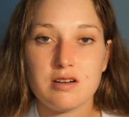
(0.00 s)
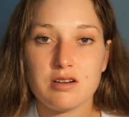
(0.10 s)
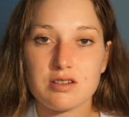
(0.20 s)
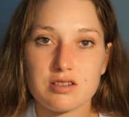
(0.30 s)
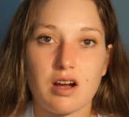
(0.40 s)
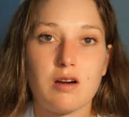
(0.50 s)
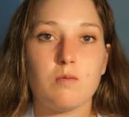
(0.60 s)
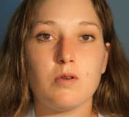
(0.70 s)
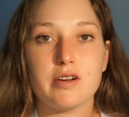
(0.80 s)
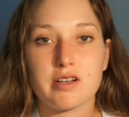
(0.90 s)
start
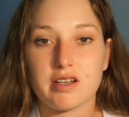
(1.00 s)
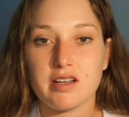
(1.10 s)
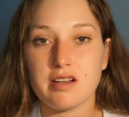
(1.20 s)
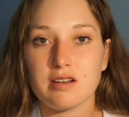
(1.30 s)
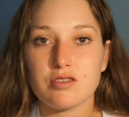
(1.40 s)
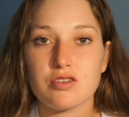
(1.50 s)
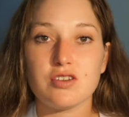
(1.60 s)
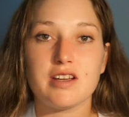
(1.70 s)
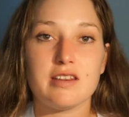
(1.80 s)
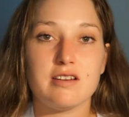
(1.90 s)
working
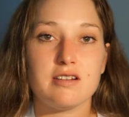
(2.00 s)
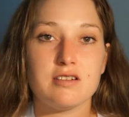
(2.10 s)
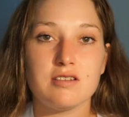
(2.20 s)
together